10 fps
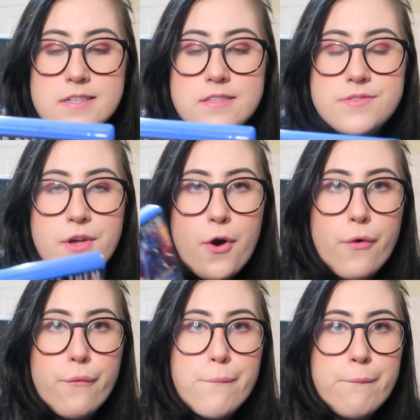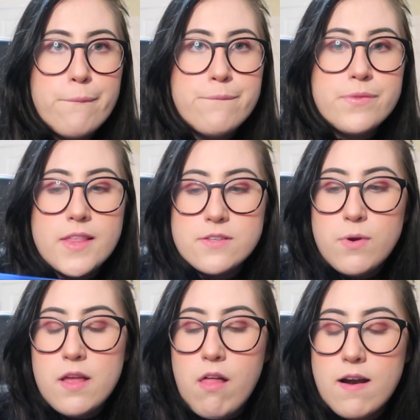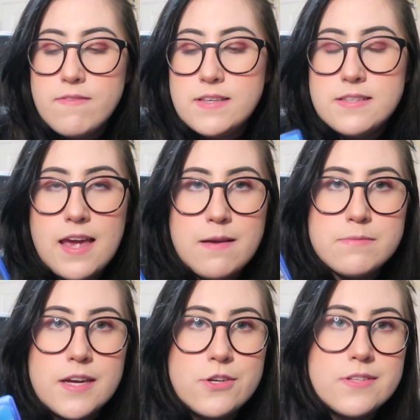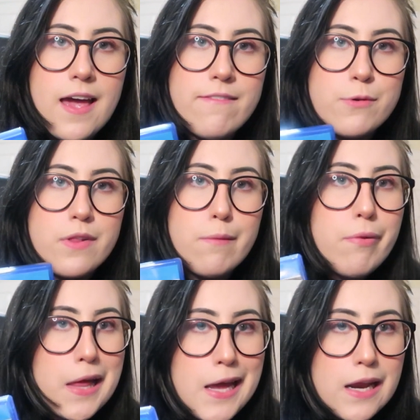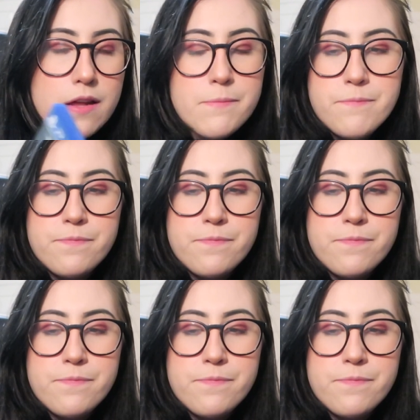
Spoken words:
so that's why a lot of these games I just haven't really played.